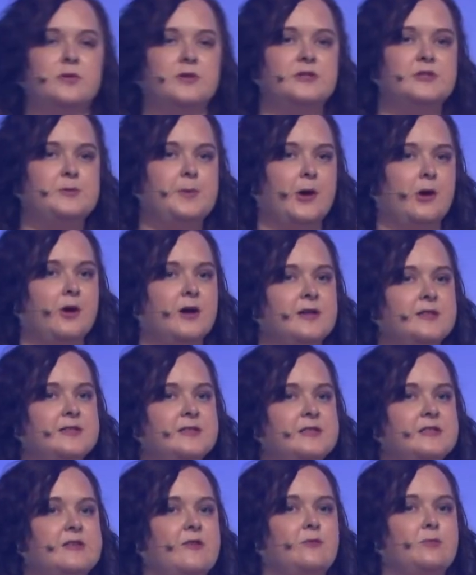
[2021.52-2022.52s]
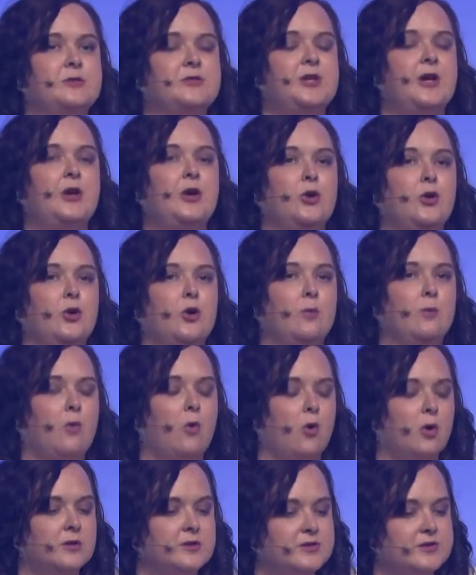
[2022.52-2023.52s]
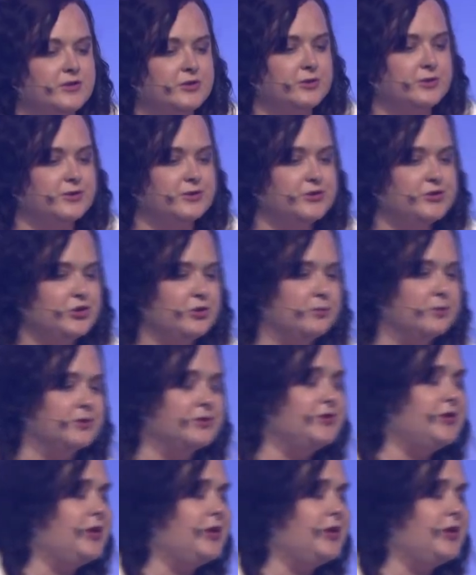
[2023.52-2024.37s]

experience is of particular importance to consumers